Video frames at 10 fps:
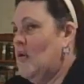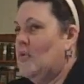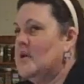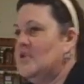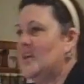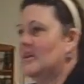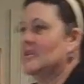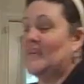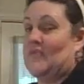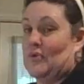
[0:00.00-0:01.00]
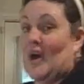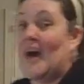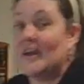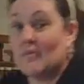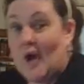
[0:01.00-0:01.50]
will yield, if you
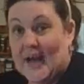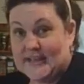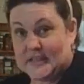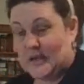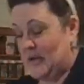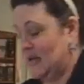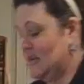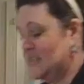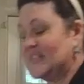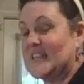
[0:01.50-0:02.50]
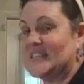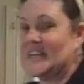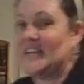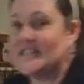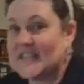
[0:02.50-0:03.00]
cut it right, 16